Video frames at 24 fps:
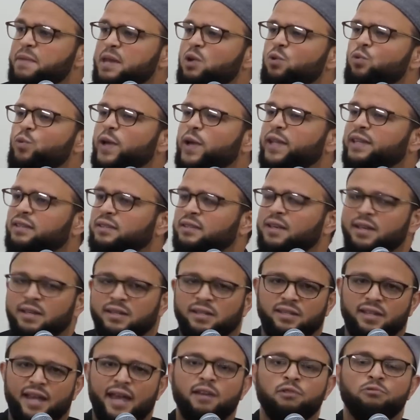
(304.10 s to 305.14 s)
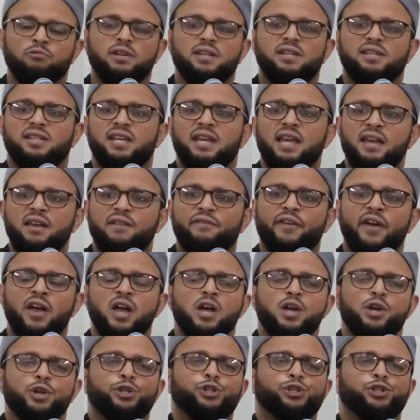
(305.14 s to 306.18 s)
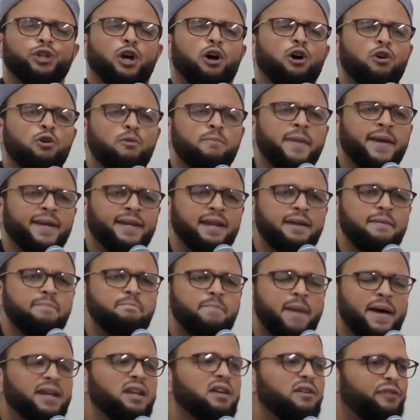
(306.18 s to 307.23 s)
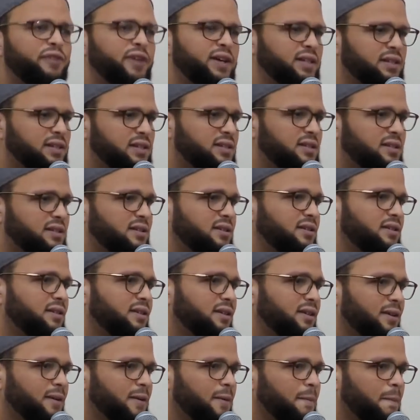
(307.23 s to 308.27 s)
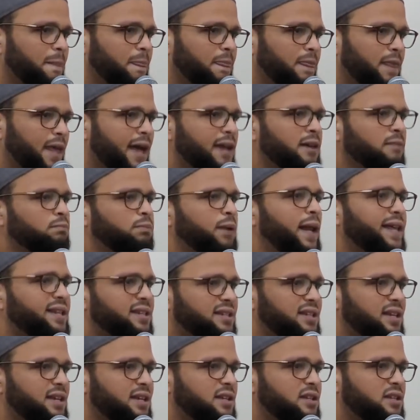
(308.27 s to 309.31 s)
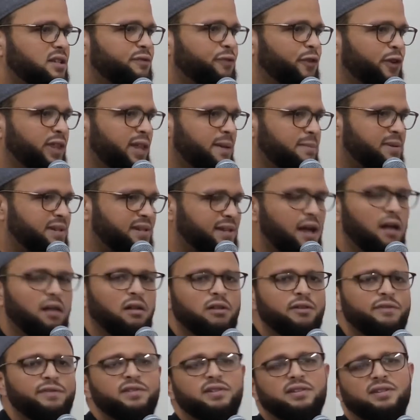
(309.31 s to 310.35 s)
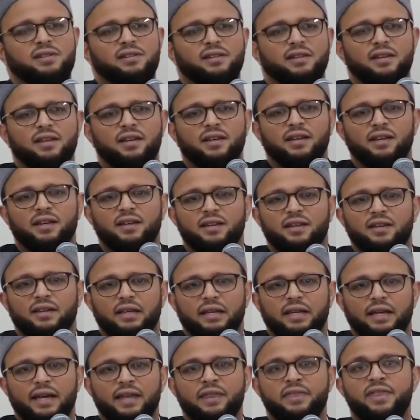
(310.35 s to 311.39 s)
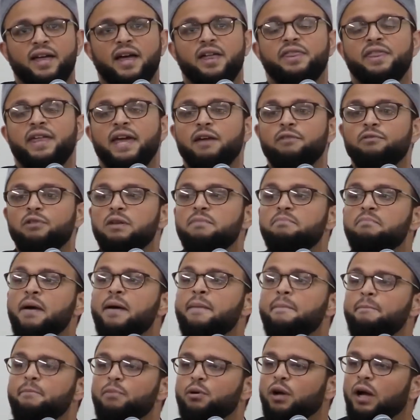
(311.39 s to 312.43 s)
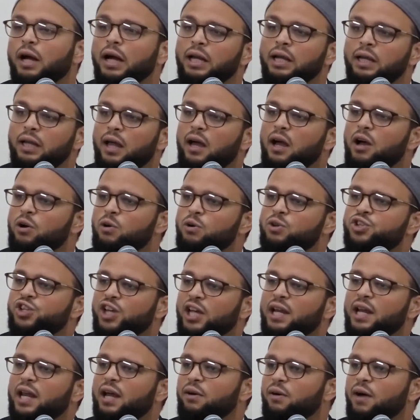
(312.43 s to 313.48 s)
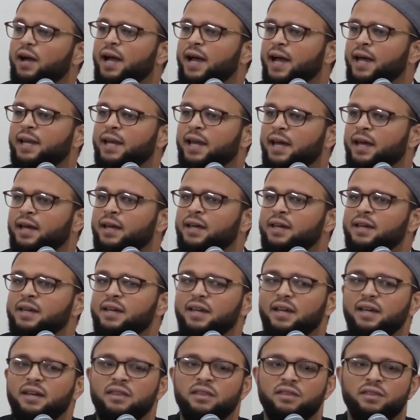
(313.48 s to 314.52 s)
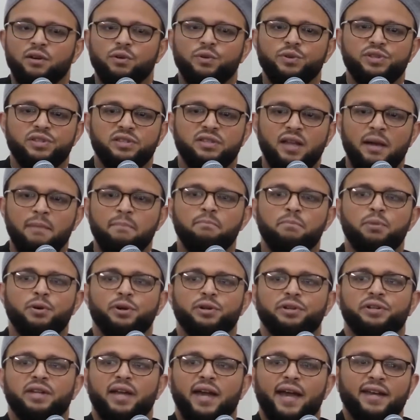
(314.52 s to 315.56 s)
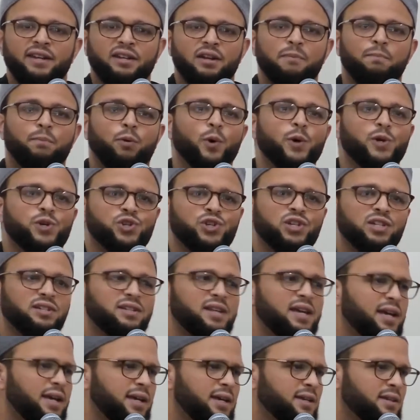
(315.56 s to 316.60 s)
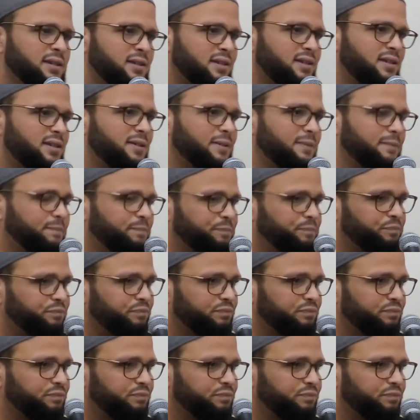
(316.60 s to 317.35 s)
and be witness and receive so many benefits and blessings for themselves and that they remember Allah Jalla wa Ala in those numbered and apportioned days.